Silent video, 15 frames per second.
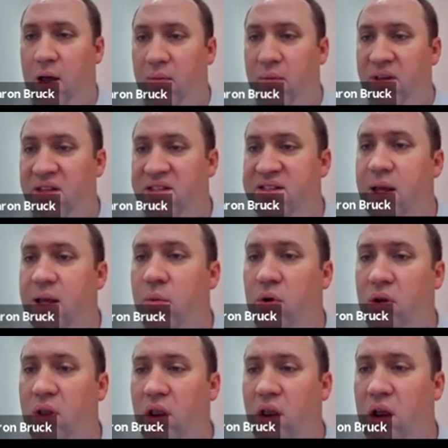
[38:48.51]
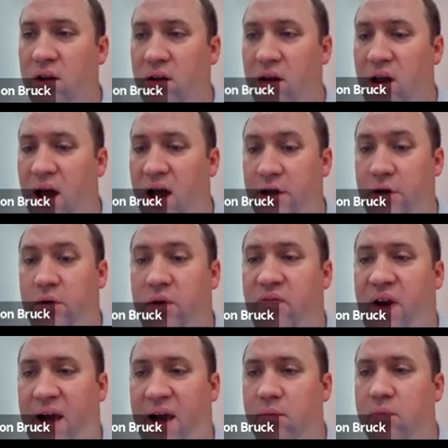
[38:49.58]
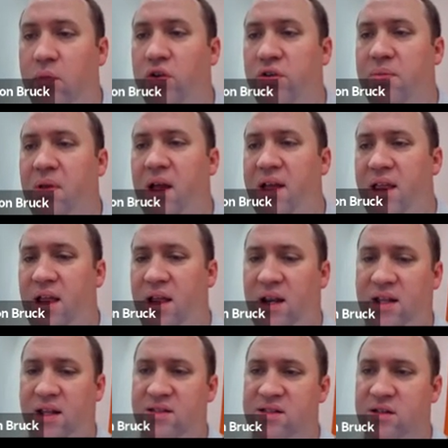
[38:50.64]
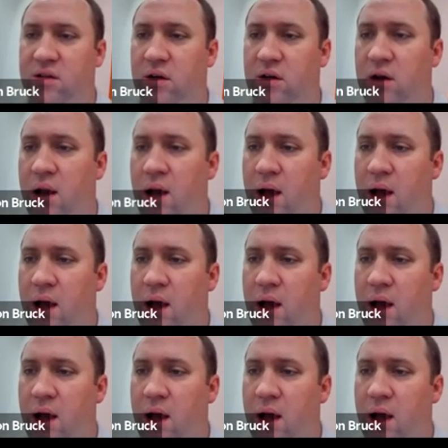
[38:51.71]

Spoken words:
Is somewhere along the line, you would have had to multiply that answer